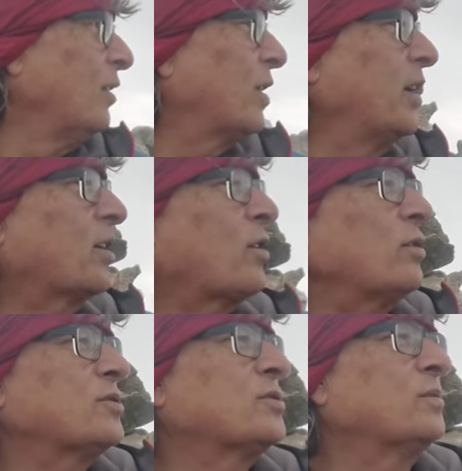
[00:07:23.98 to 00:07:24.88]
looking
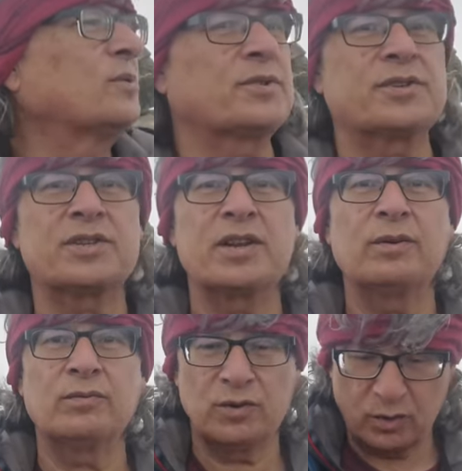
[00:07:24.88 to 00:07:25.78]
across towards the
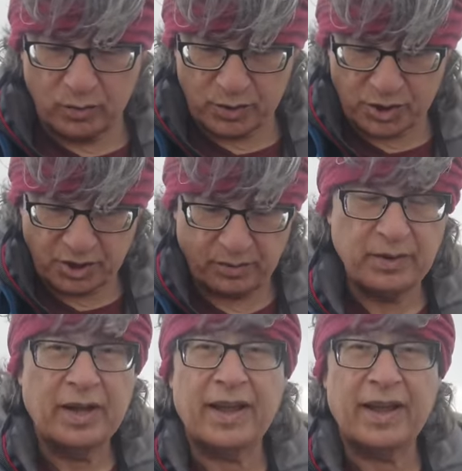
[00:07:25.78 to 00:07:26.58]
Snowdon Horseshoe,